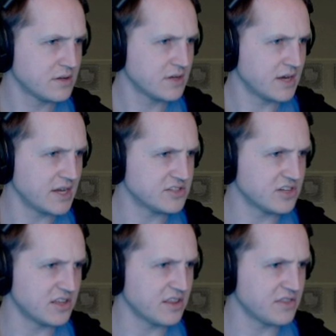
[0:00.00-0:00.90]
I saw
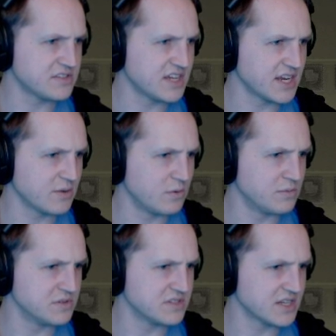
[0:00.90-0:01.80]
that the second one
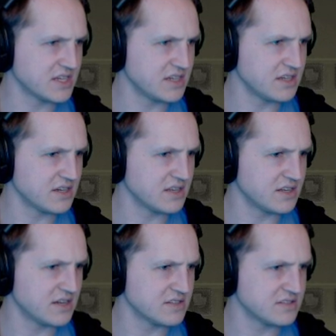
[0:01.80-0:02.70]
was a key. I did
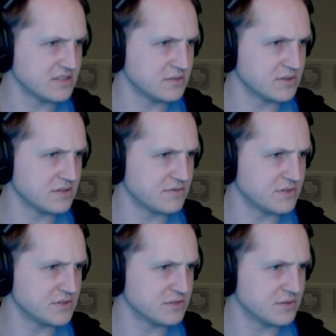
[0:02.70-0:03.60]
not see what the
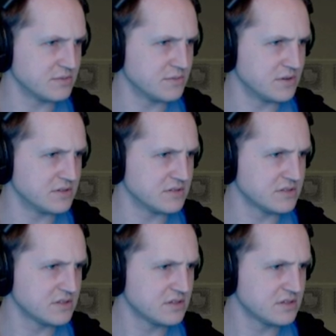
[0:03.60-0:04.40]
first one was.